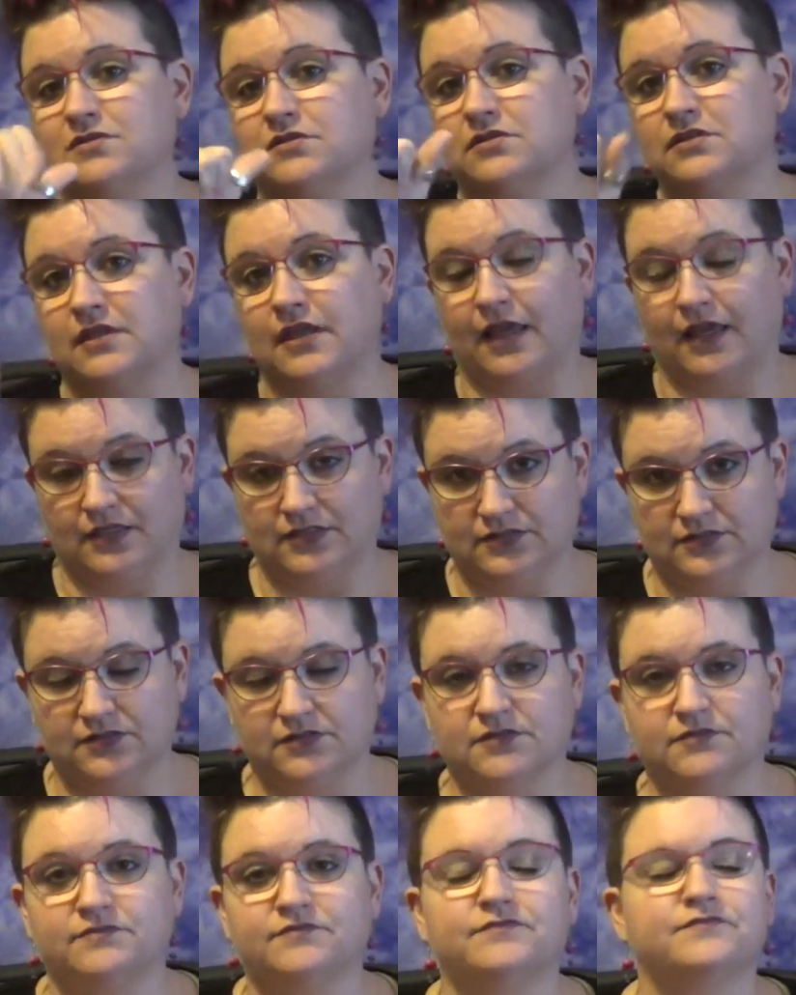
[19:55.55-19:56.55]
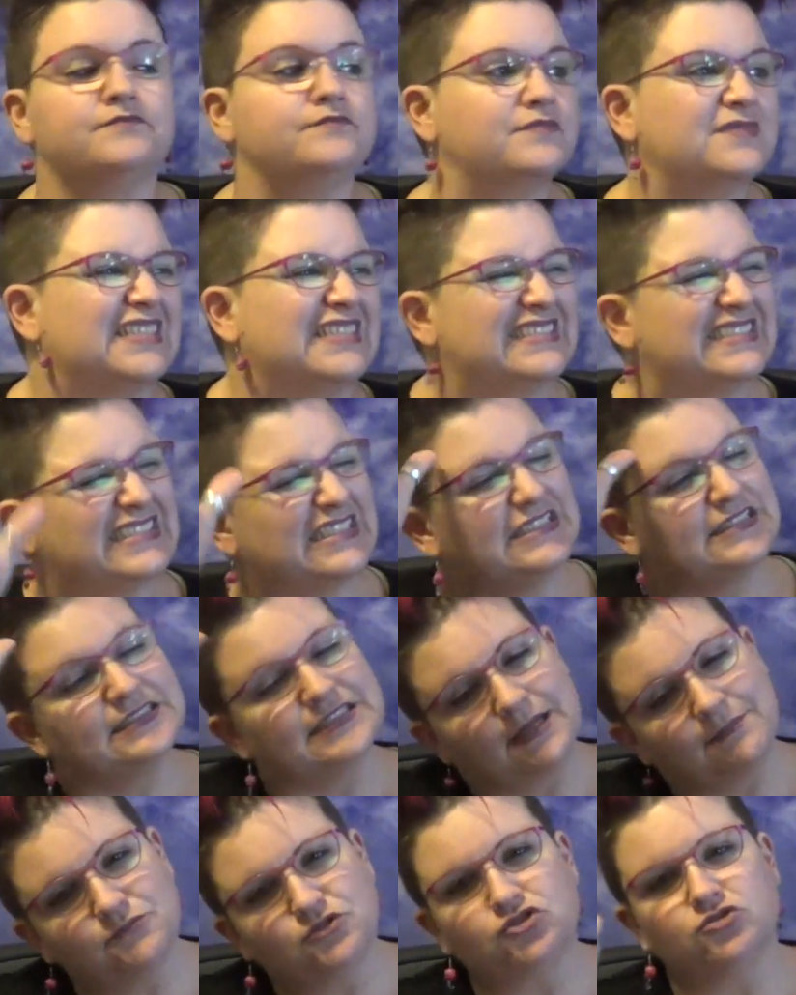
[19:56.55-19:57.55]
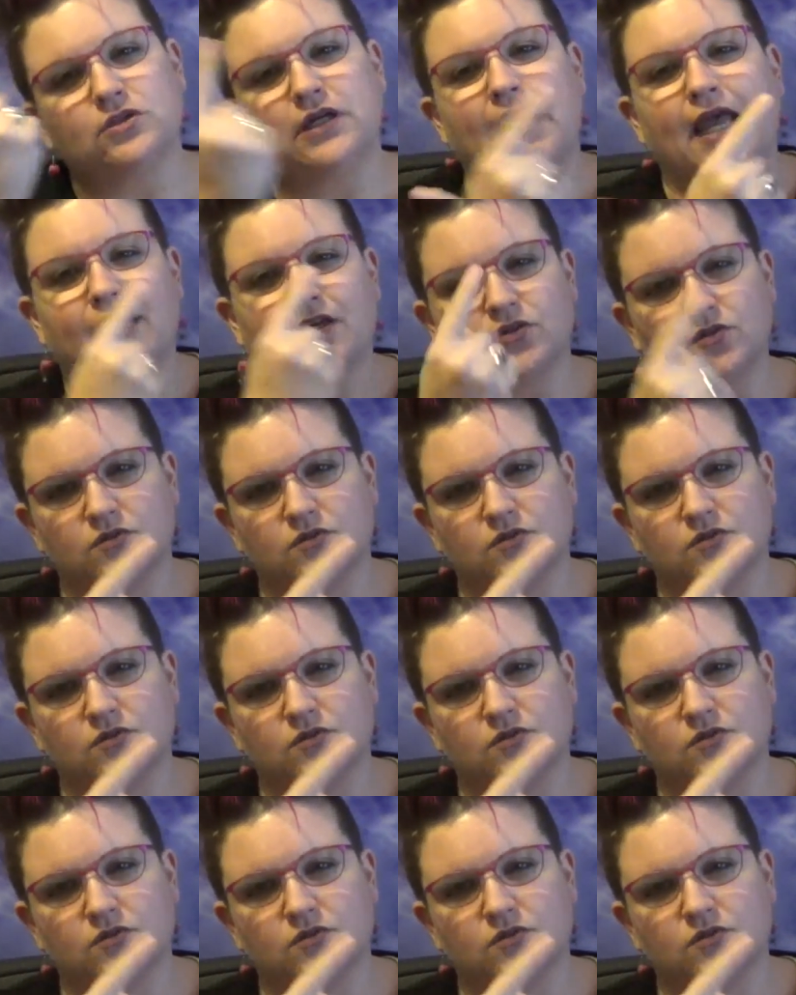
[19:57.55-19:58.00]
that there are a lot of people that actually use CASE.